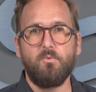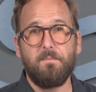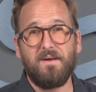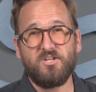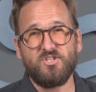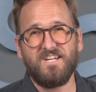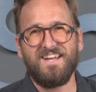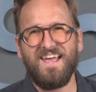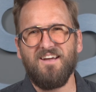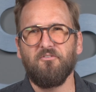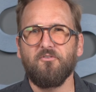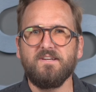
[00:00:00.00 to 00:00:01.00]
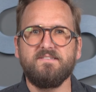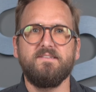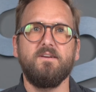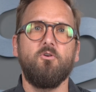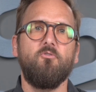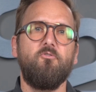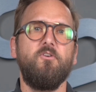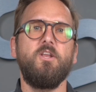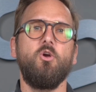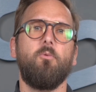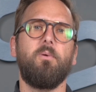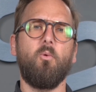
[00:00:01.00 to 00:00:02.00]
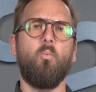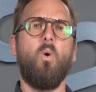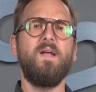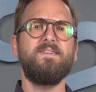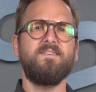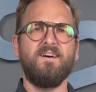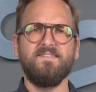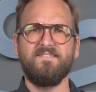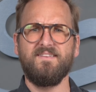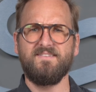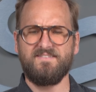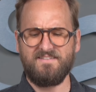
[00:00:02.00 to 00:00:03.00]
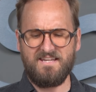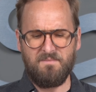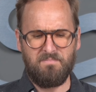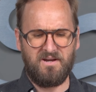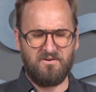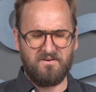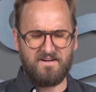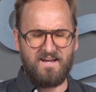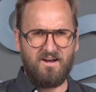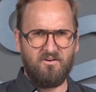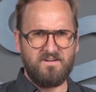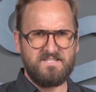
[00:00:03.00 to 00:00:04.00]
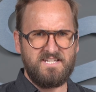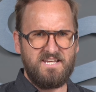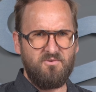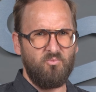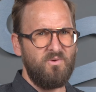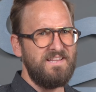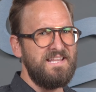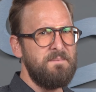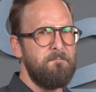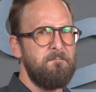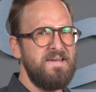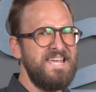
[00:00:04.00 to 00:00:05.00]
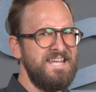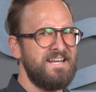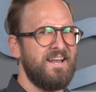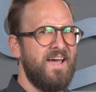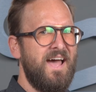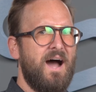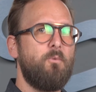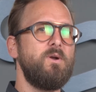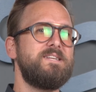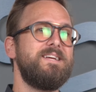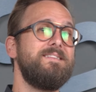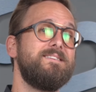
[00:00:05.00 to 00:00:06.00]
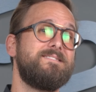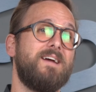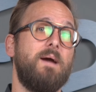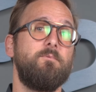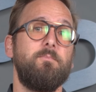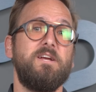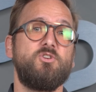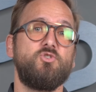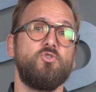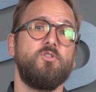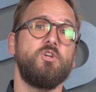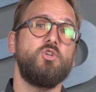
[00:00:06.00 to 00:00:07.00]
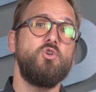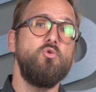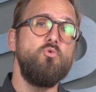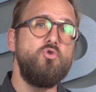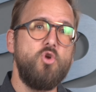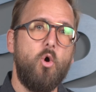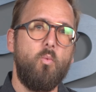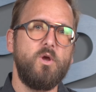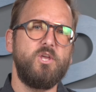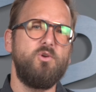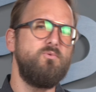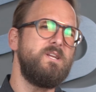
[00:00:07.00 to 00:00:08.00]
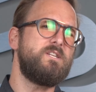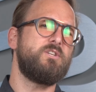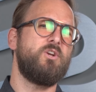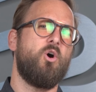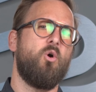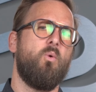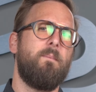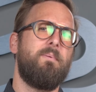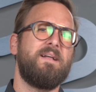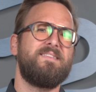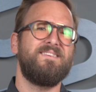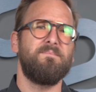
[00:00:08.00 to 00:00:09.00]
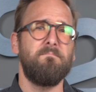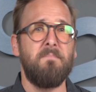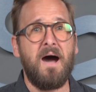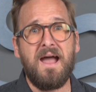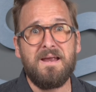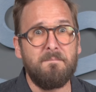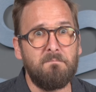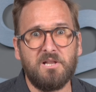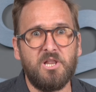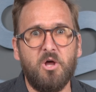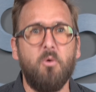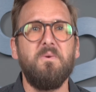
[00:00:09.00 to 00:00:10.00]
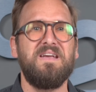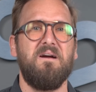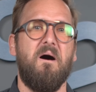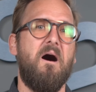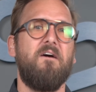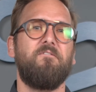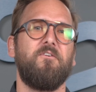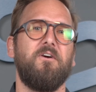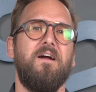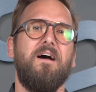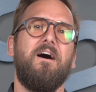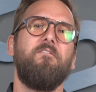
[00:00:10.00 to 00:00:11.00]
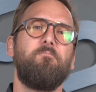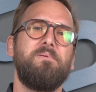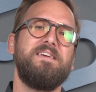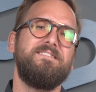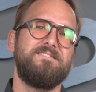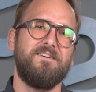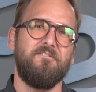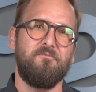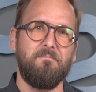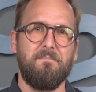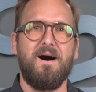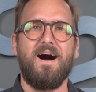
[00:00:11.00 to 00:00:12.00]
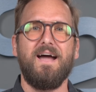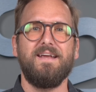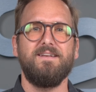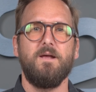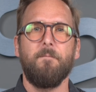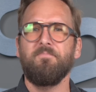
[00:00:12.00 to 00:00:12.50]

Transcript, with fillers: that we mention in every single video, but what does the See Better guarantee really mean? I want to take this time to make sure that you know what you need to know about this mind blowing offer of peace of mind.